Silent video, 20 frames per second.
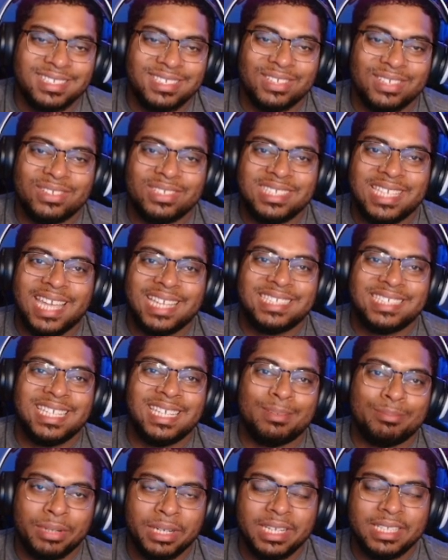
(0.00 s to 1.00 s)
So it's
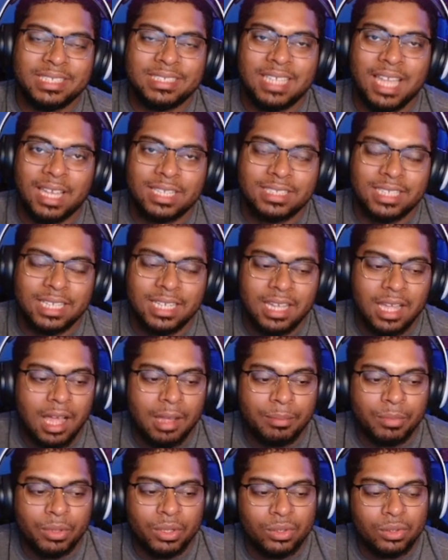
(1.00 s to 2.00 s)
actually a pretty toxic
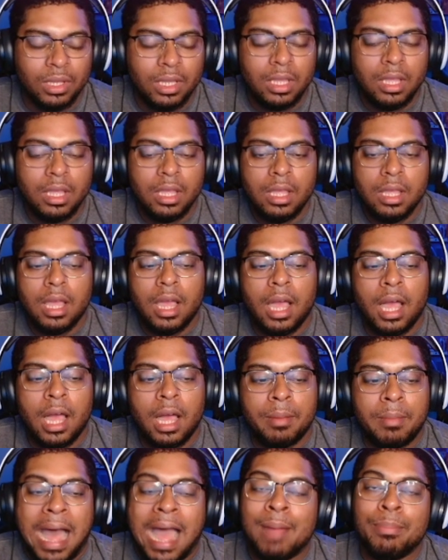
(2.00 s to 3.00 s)
combo.
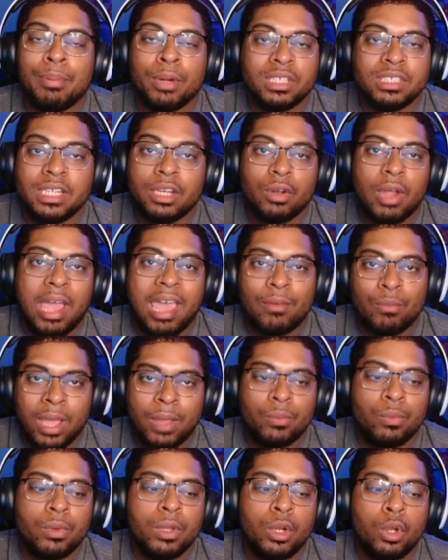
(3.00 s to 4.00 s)
I personally don't have
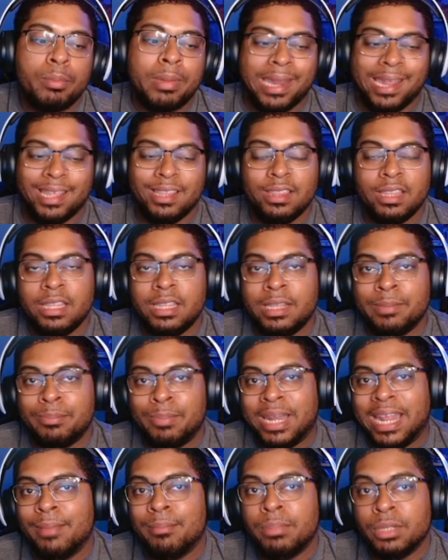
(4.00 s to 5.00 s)
White Widow, but
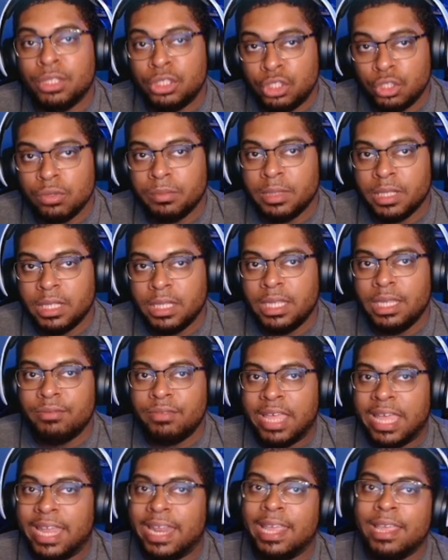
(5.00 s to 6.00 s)
I do believe
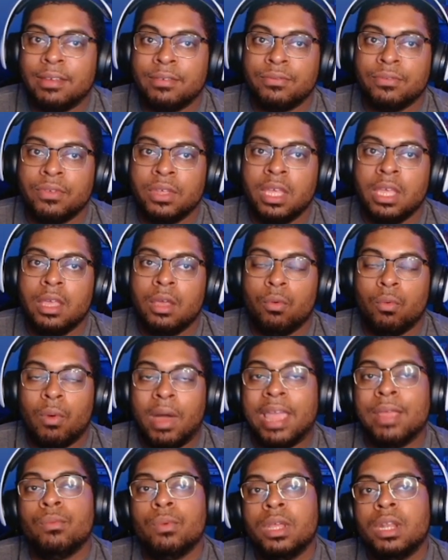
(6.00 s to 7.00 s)
that if
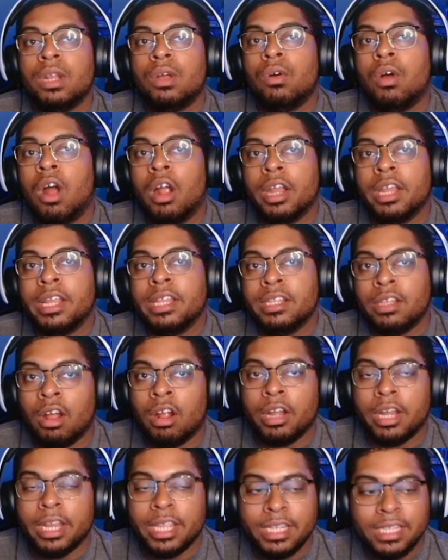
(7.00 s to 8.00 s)
White Widow
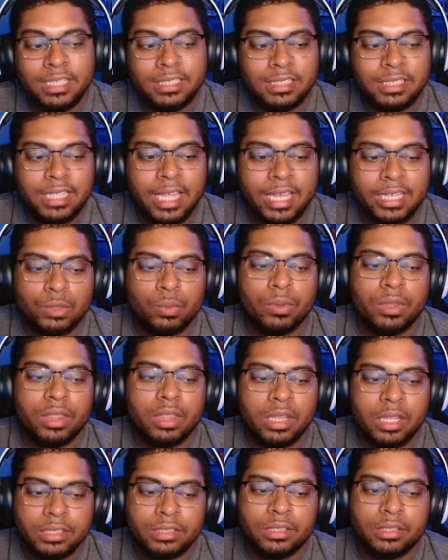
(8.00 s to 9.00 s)
are in these decks with
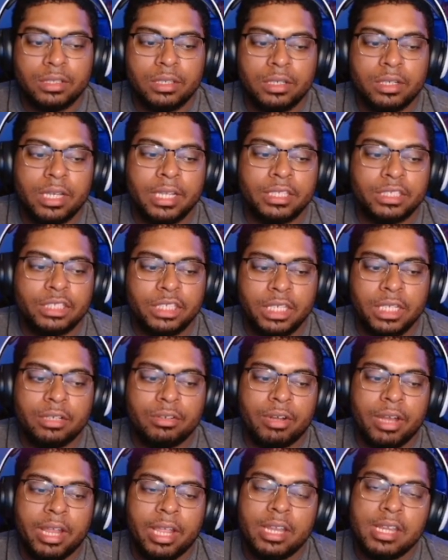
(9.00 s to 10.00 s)
Lizard and Jean
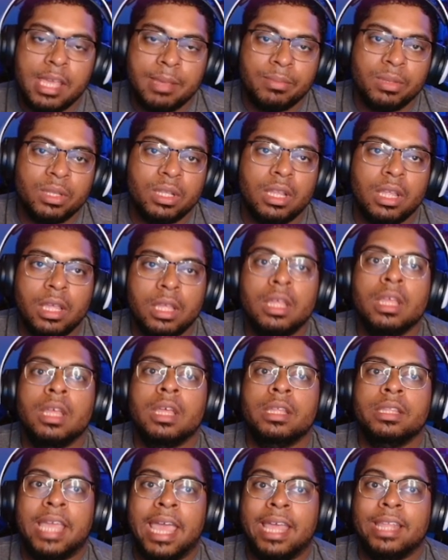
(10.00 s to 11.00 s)
Grey and Nebula,
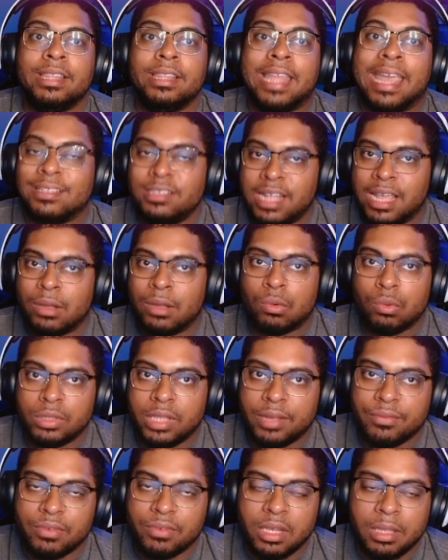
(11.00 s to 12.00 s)
that deck will
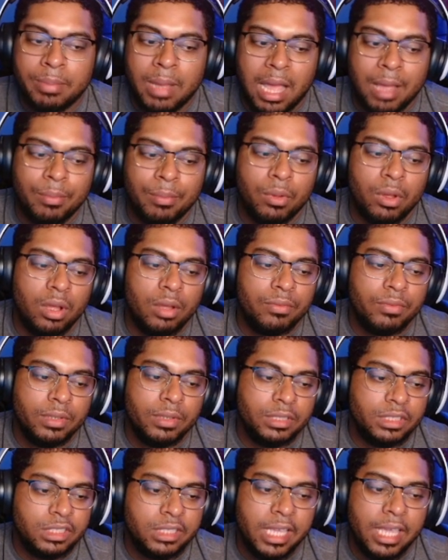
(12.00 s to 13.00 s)
definitely pop off.
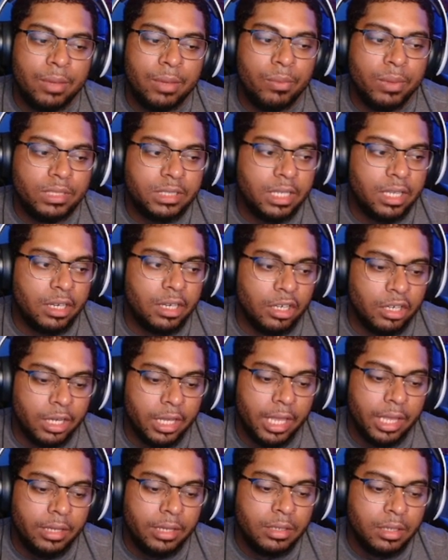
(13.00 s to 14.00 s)
Just can't wait to get her
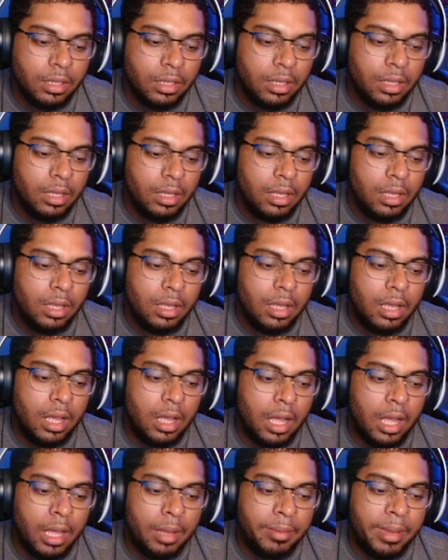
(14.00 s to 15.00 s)
again.
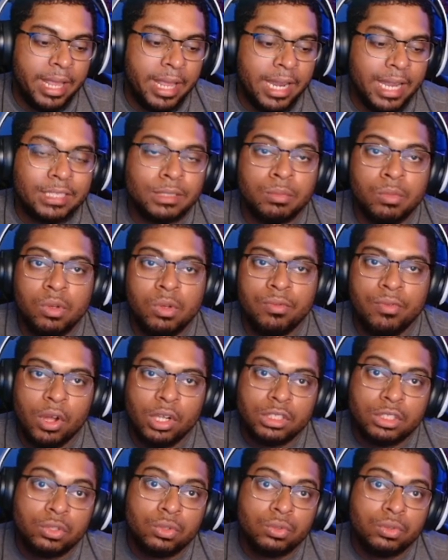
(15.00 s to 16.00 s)
And let's move
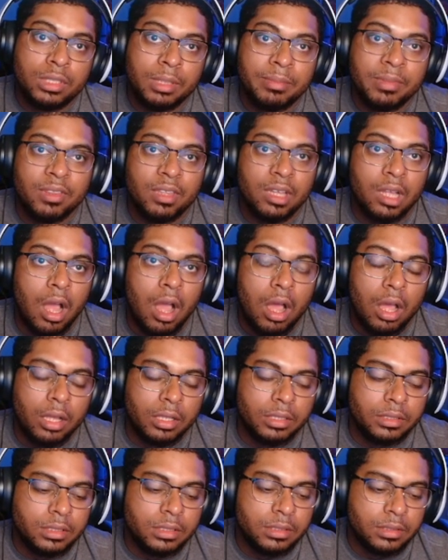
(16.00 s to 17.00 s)
on to some of the
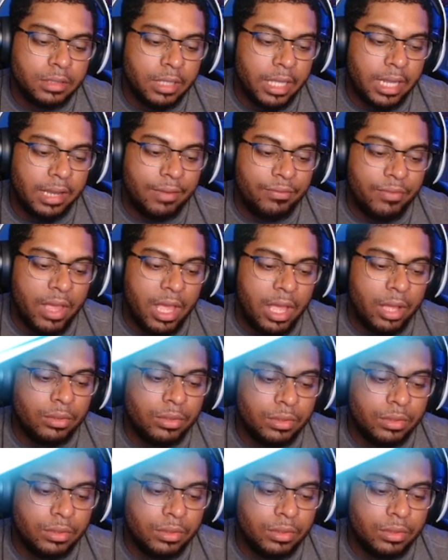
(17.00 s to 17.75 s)
cons that I found.